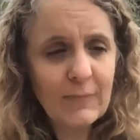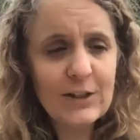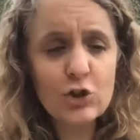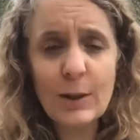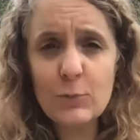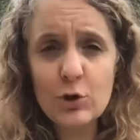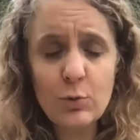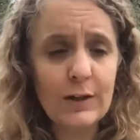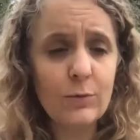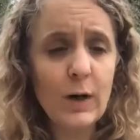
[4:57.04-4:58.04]
Chapter
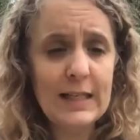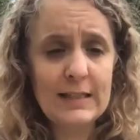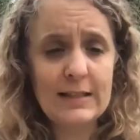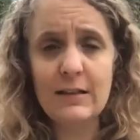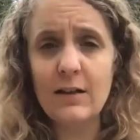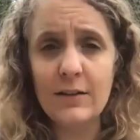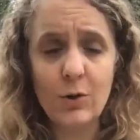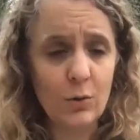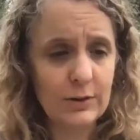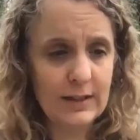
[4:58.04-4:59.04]
12, what it said on the
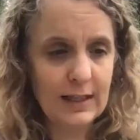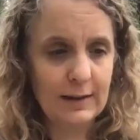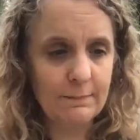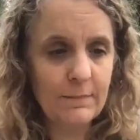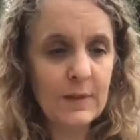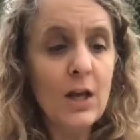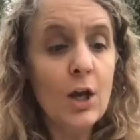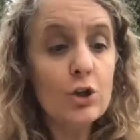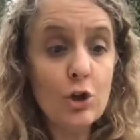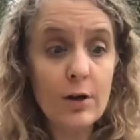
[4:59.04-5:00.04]
golden ticket.
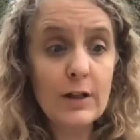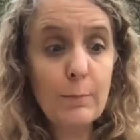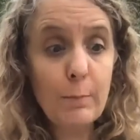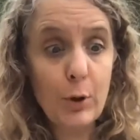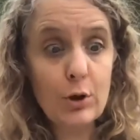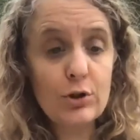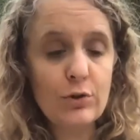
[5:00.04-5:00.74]
Charlie burst